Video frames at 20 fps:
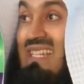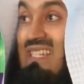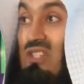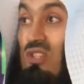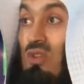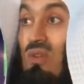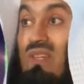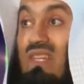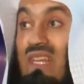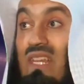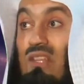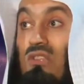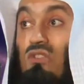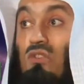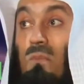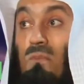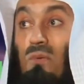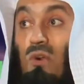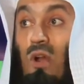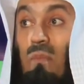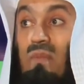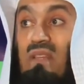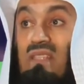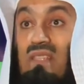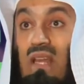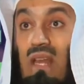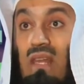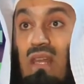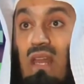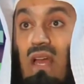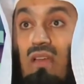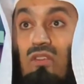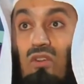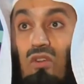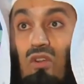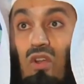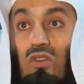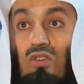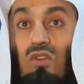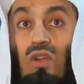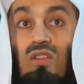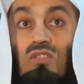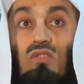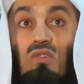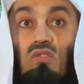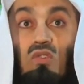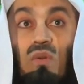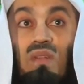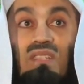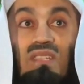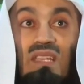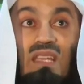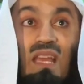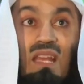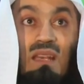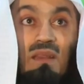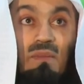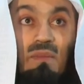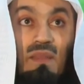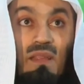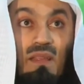is you need to promise Allah you're not going to do it again.